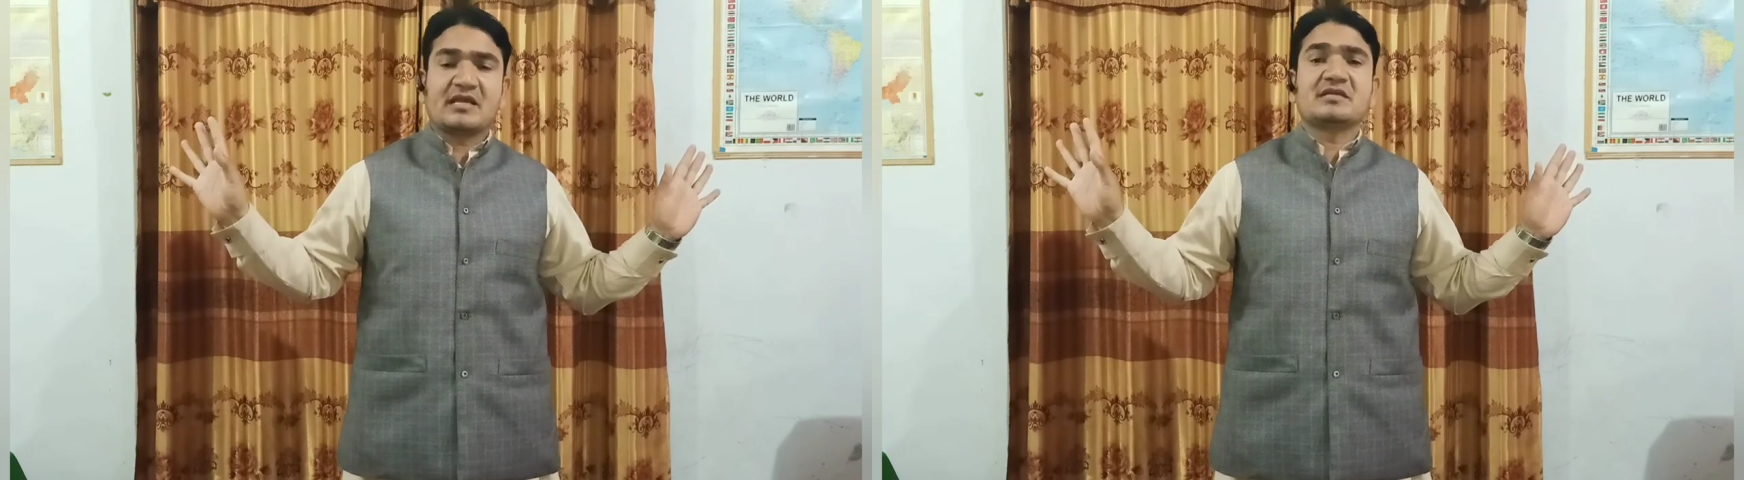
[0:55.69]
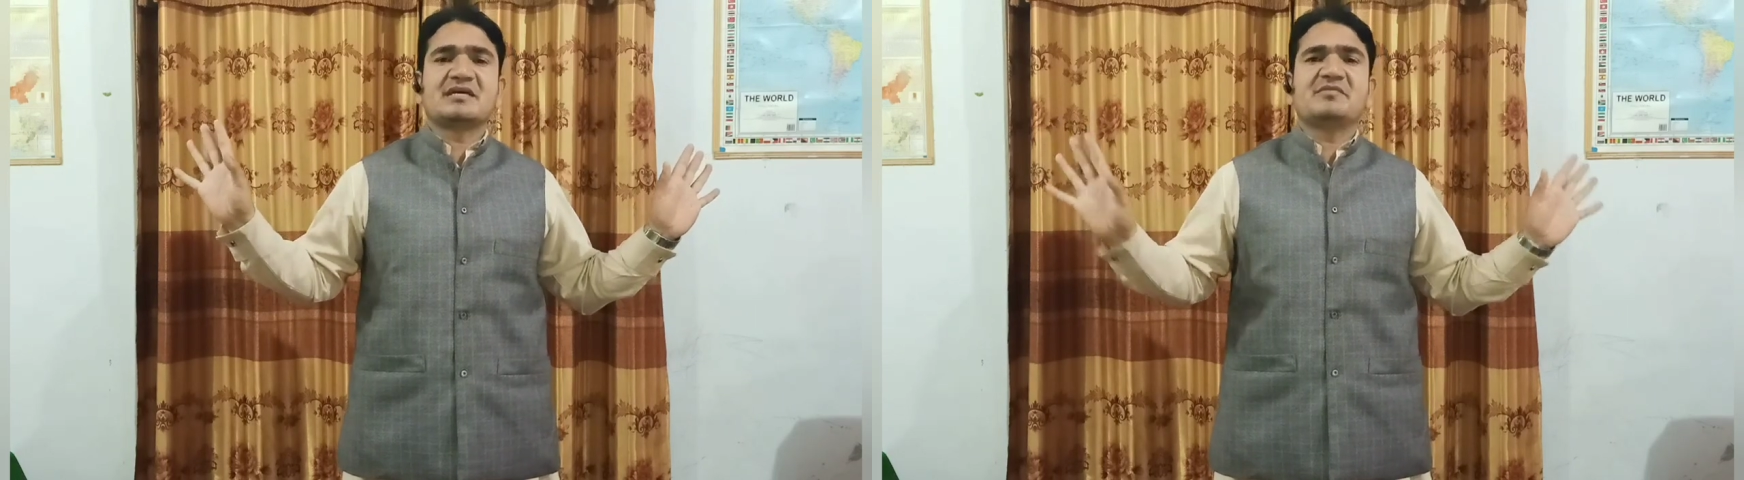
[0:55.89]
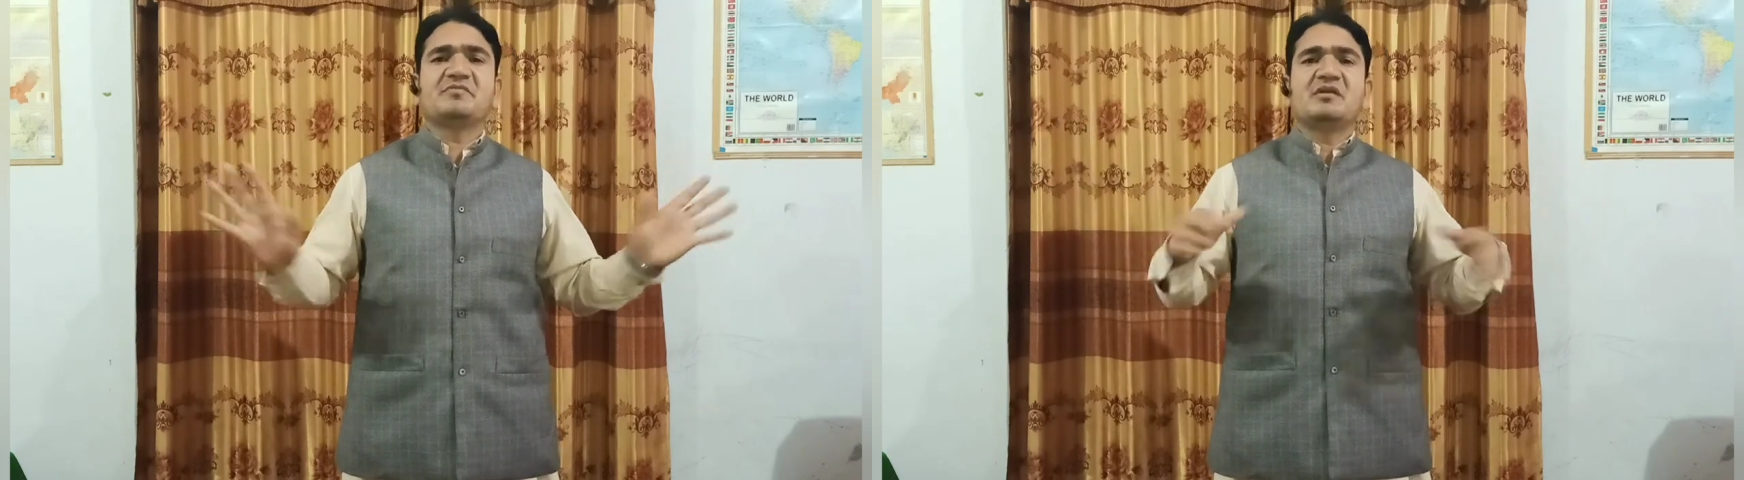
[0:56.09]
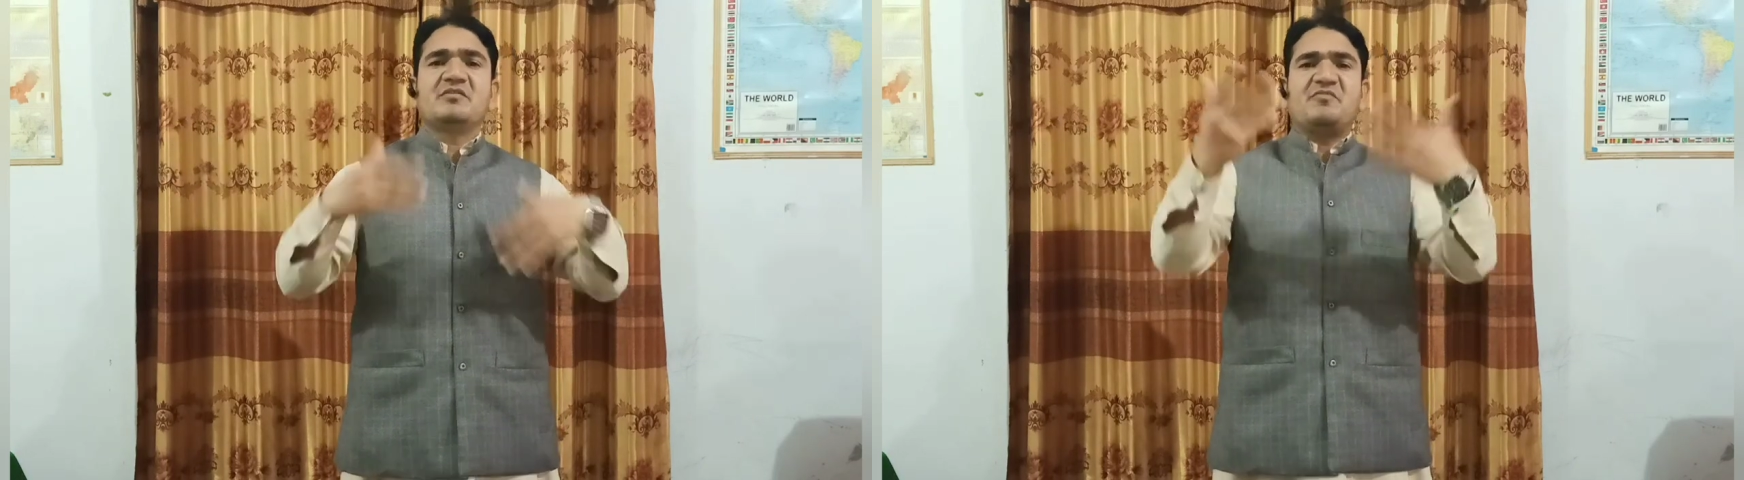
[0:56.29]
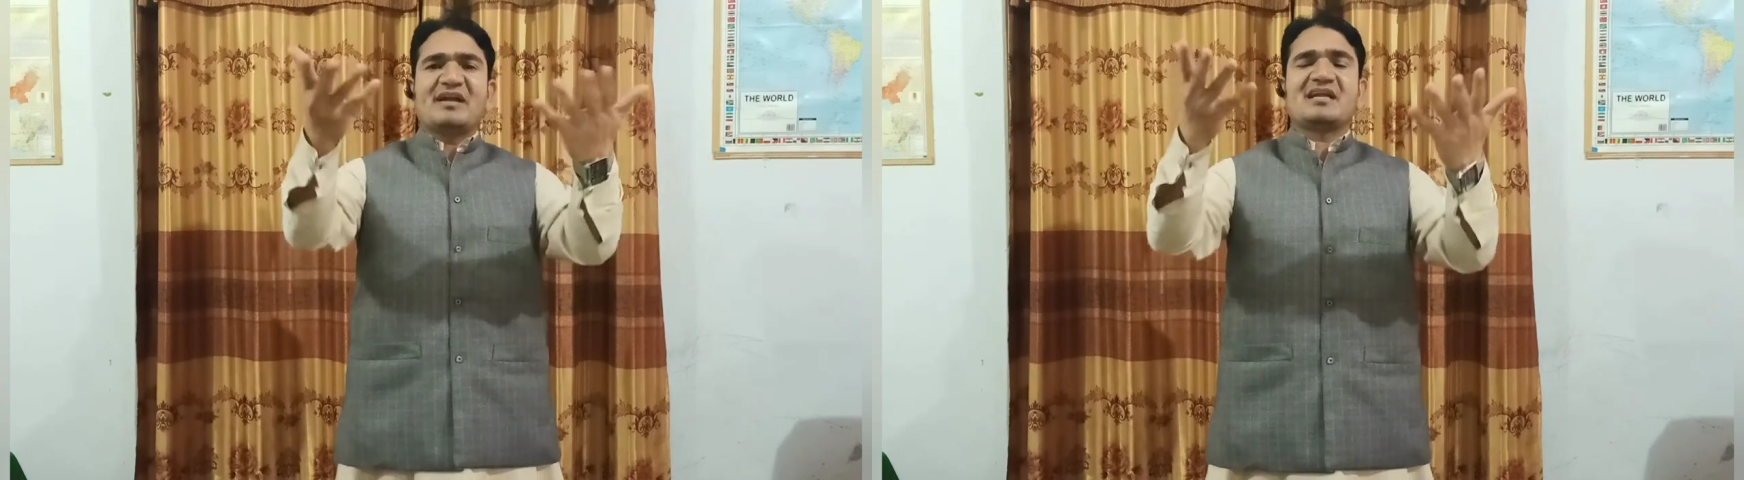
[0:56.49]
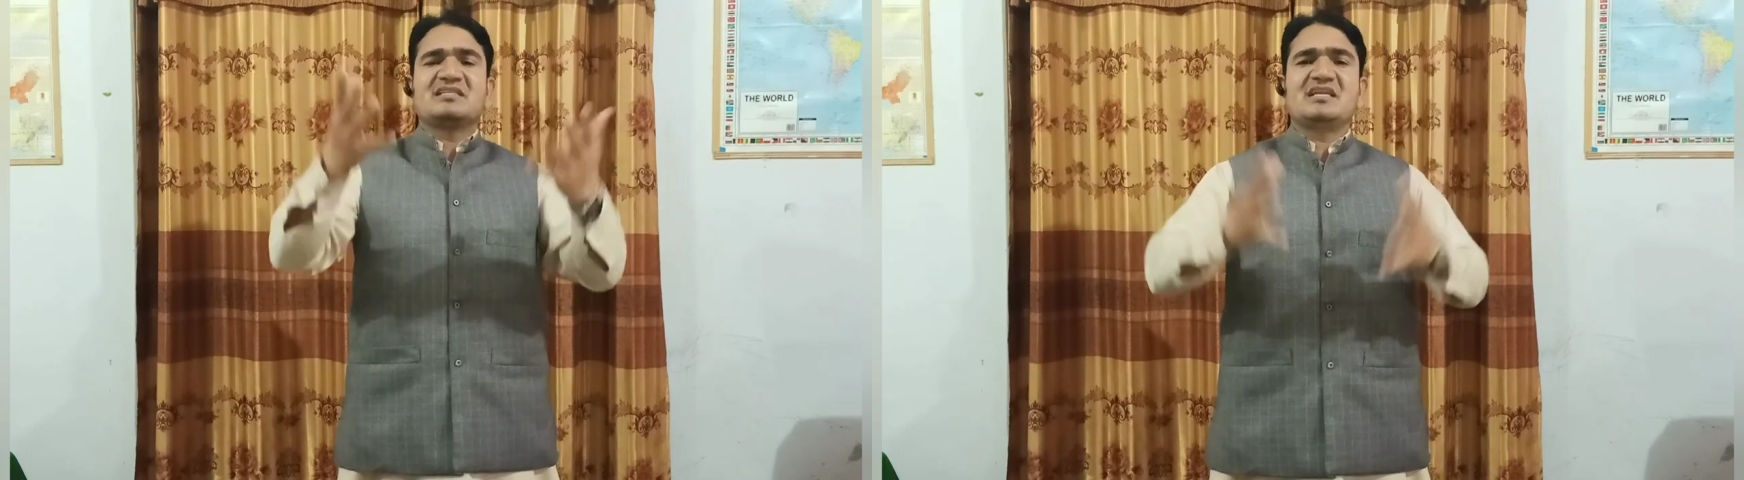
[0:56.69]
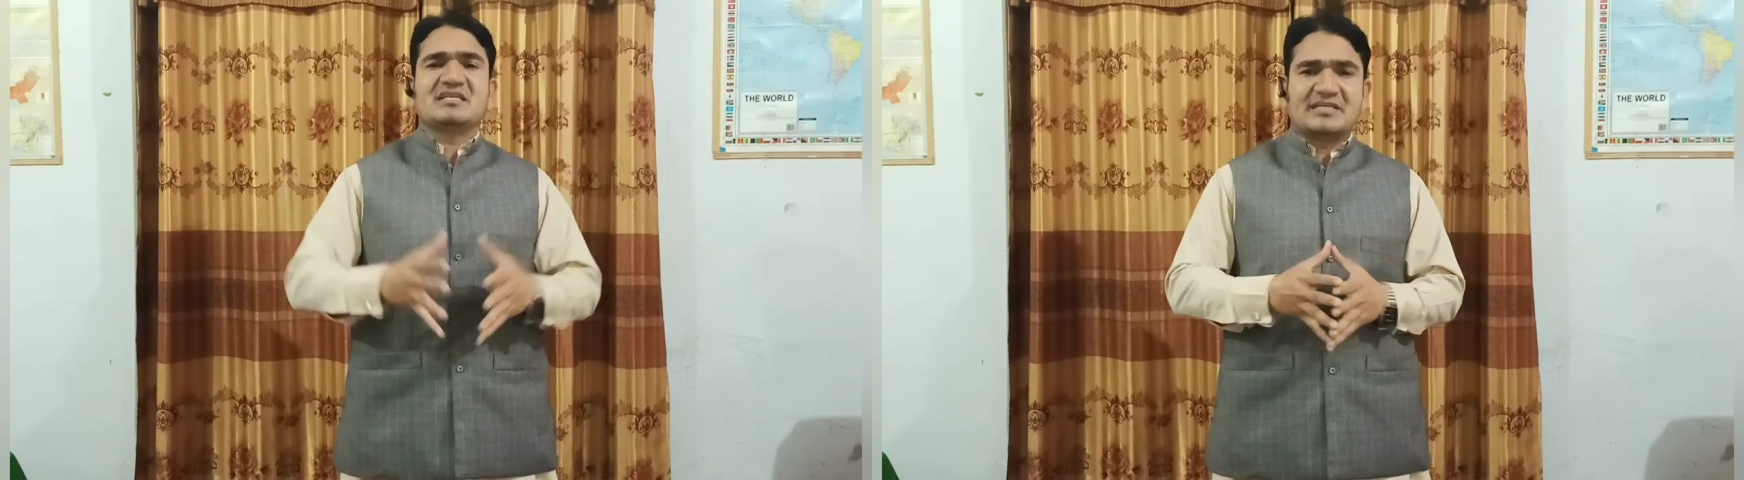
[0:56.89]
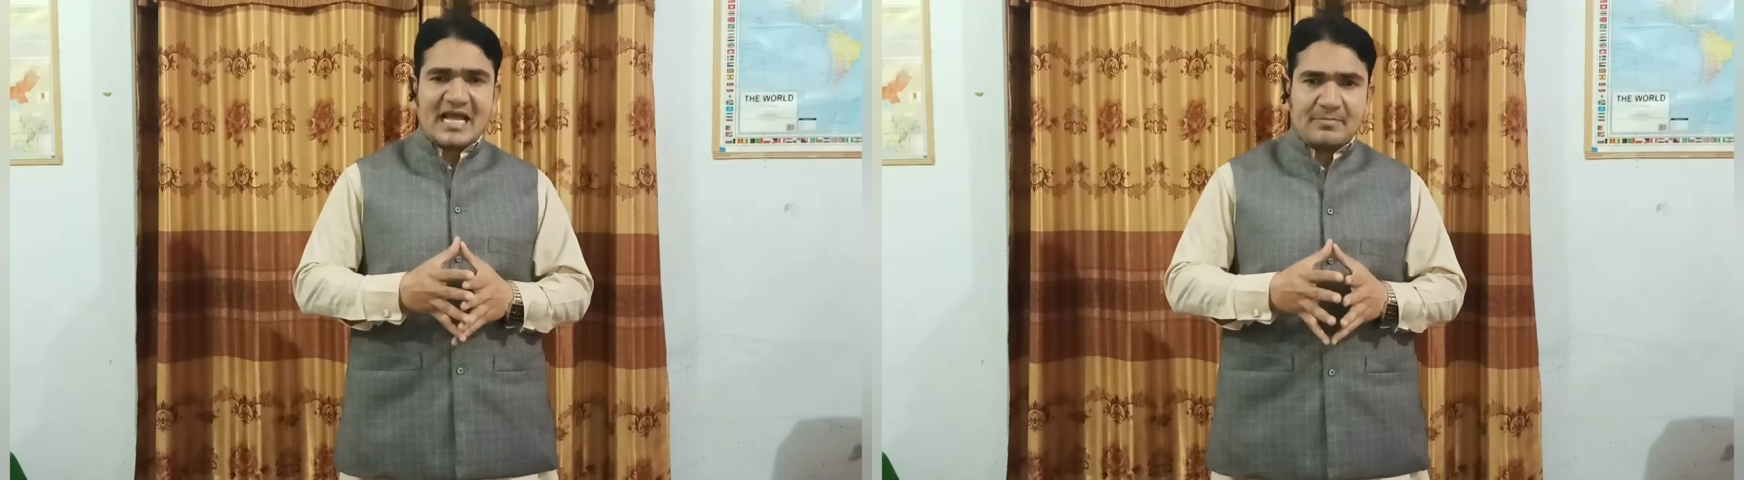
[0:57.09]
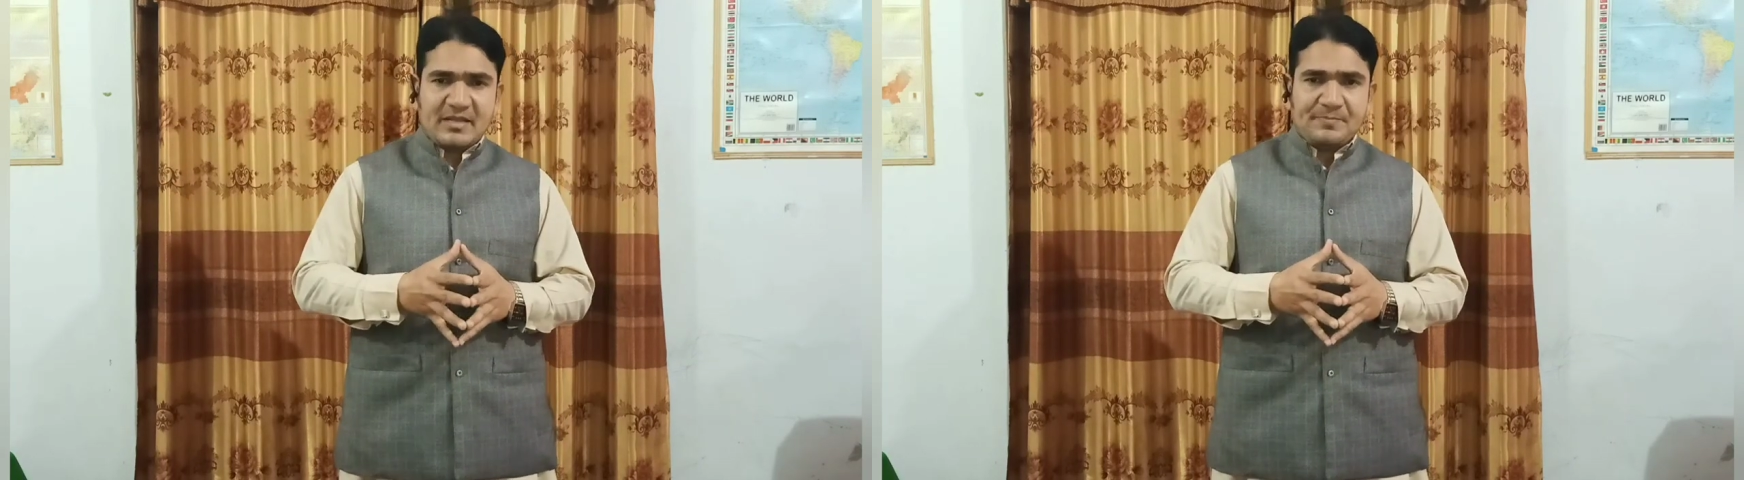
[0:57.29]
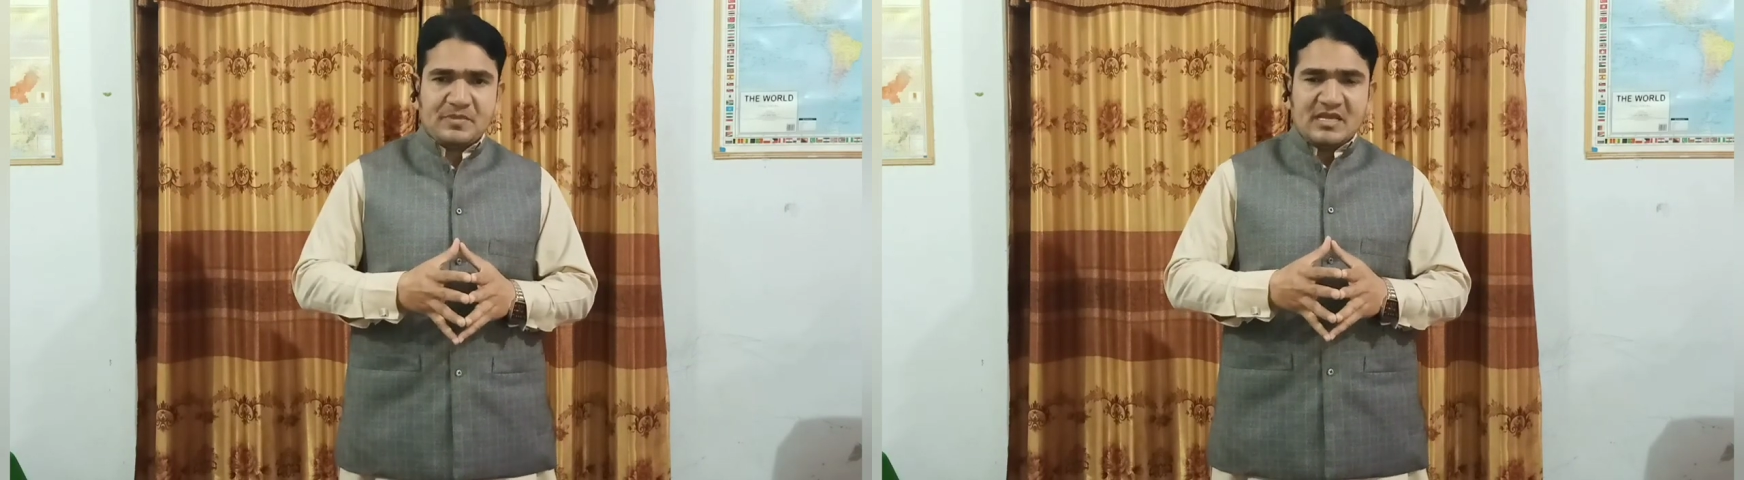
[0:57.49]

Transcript: He said, what are the reasons? Tell me.